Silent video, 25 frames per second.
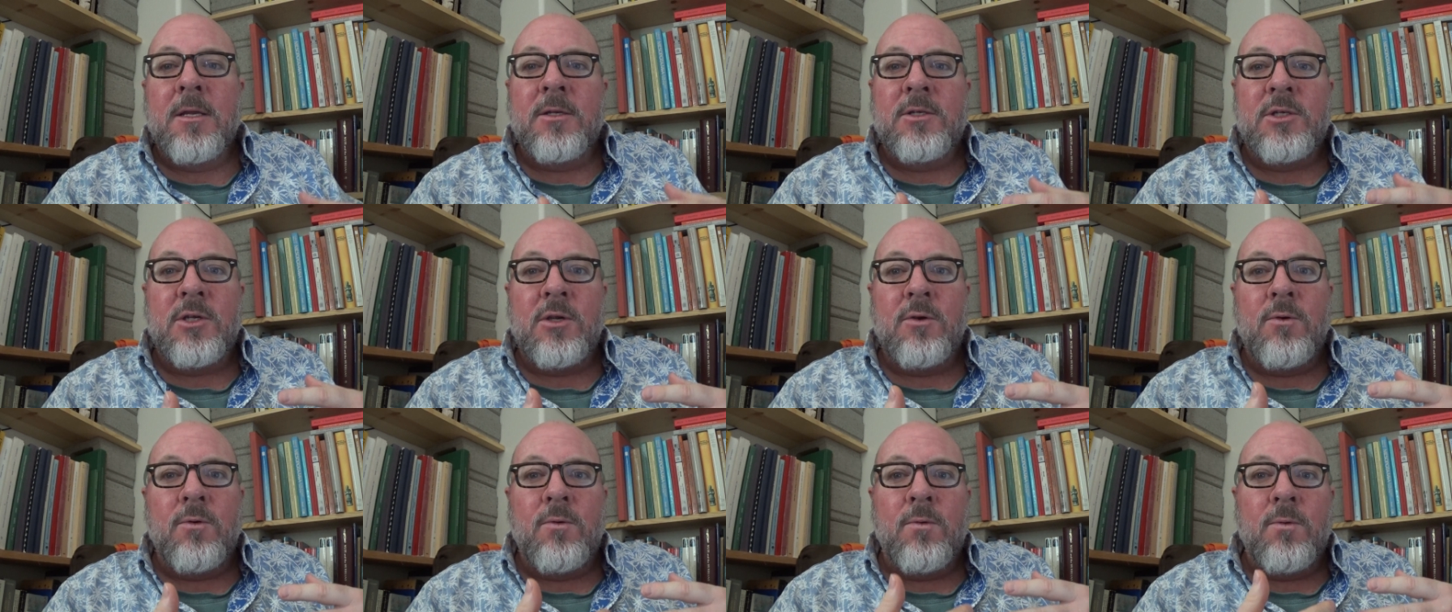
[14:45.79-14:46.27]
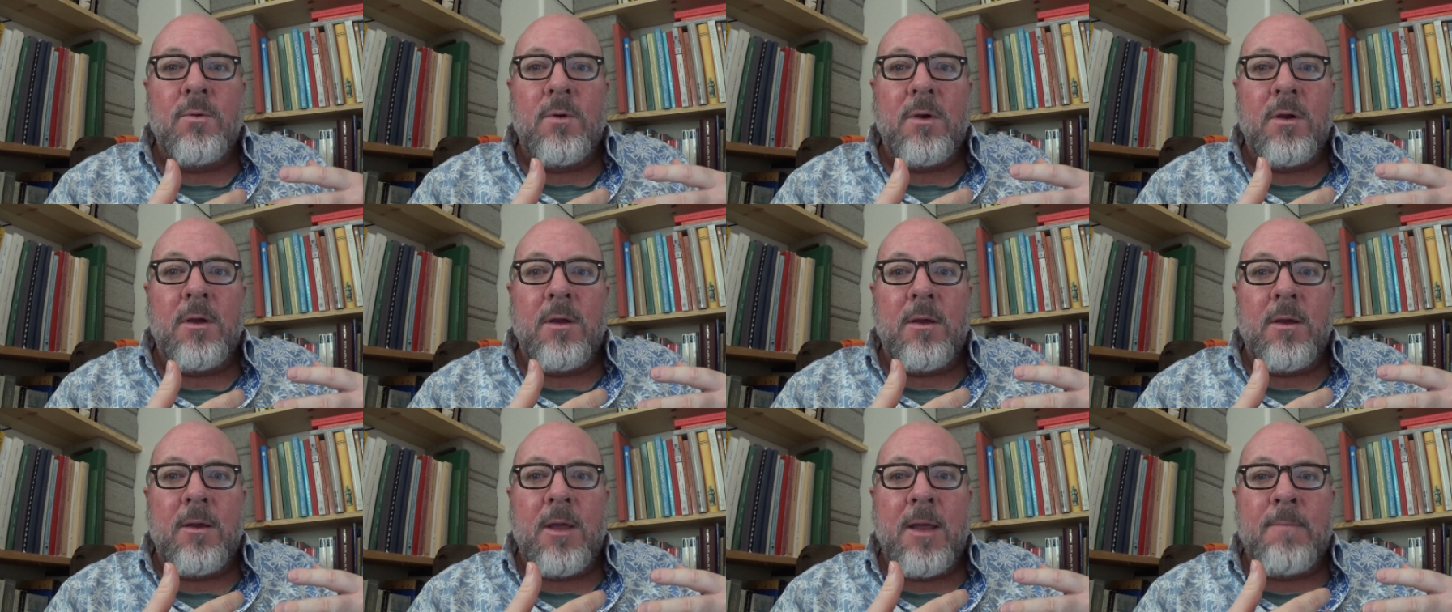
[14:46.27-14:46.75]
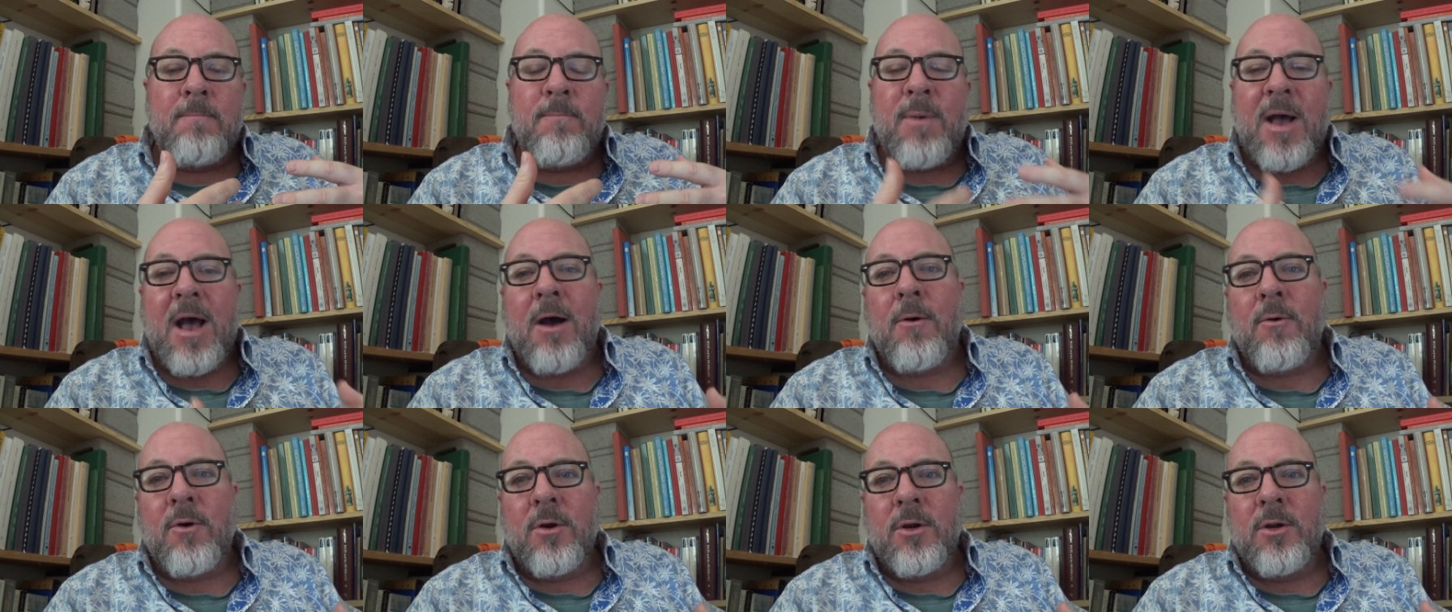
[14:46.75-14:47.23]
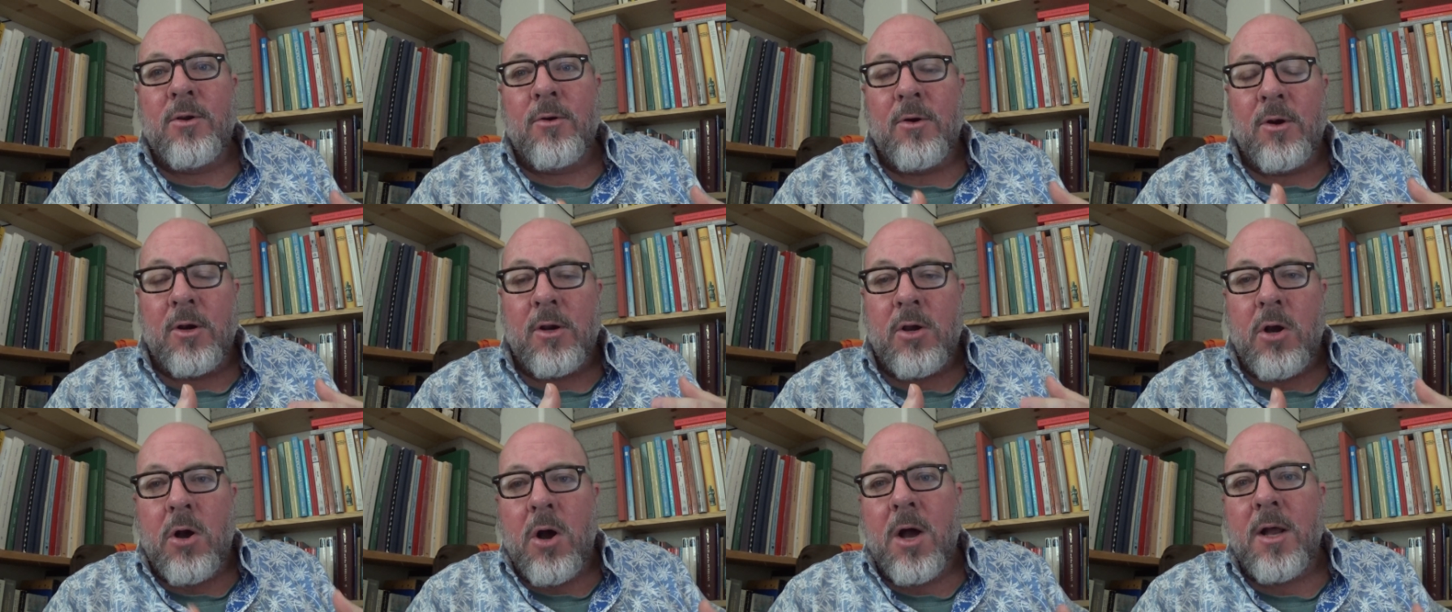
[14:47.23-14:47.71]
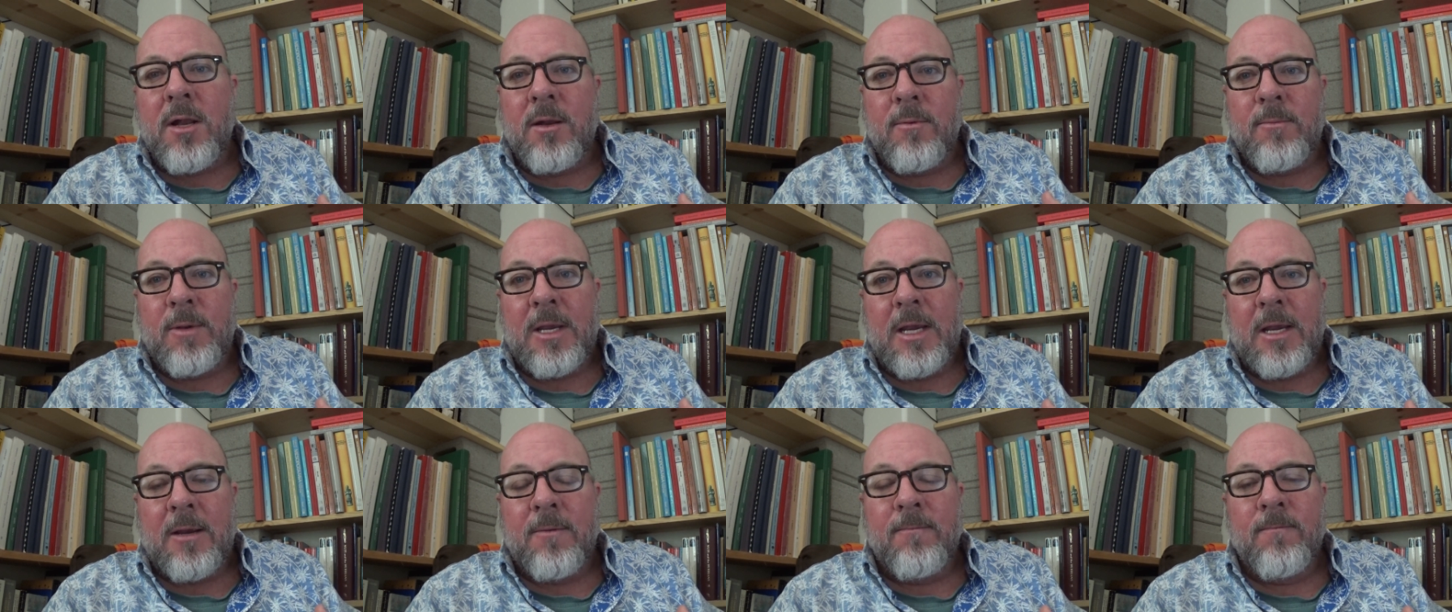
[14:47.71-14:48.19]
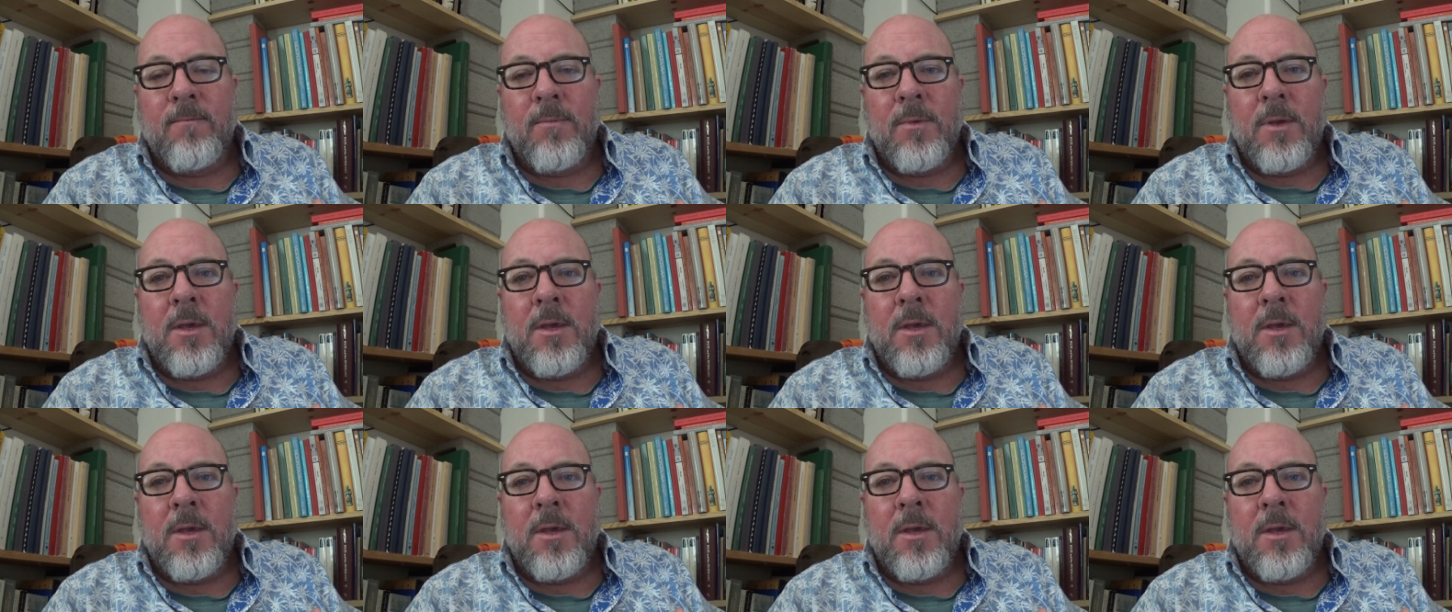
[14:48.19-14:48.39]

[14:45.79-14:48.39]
to empower your economy,